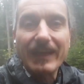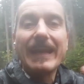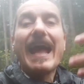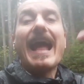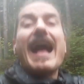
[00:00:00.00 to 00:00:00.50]

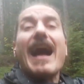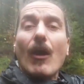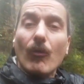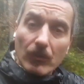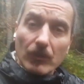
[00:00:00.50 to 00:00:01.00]

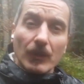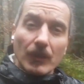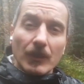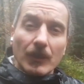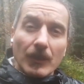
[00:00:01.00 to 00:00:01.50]
Now
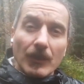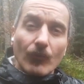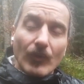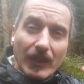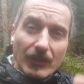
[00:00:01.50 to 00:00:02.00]

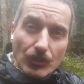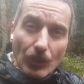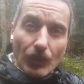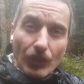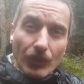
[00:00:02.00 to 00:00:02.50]
we can
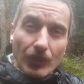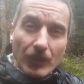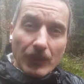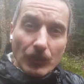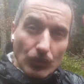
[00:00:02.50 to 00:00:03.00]
turn
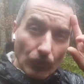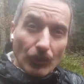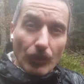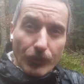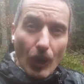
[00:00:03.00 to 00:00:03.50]
to
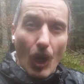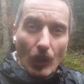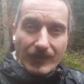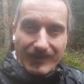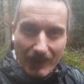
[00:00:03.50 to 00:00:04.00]
the
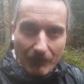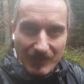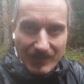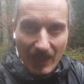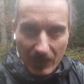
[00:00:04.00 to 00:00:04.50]
thoughts
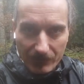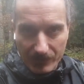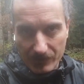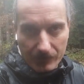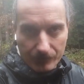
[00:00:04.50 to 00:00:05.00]

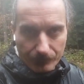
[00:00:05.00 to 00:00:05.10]
themselves.